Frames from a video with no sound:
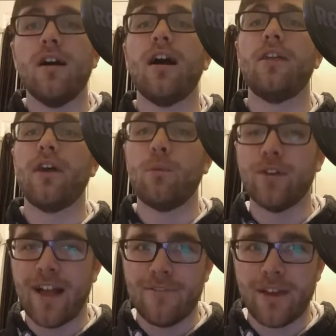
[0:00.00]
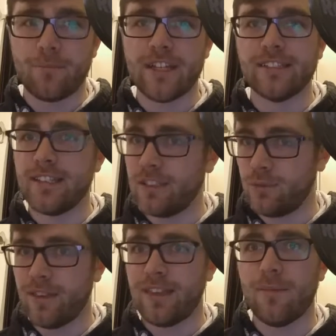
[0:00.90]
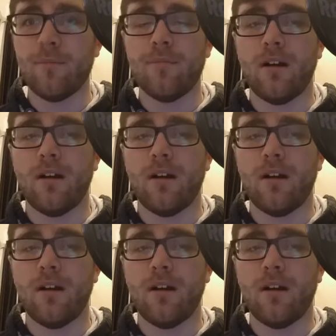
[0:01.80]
They will have NPCs with them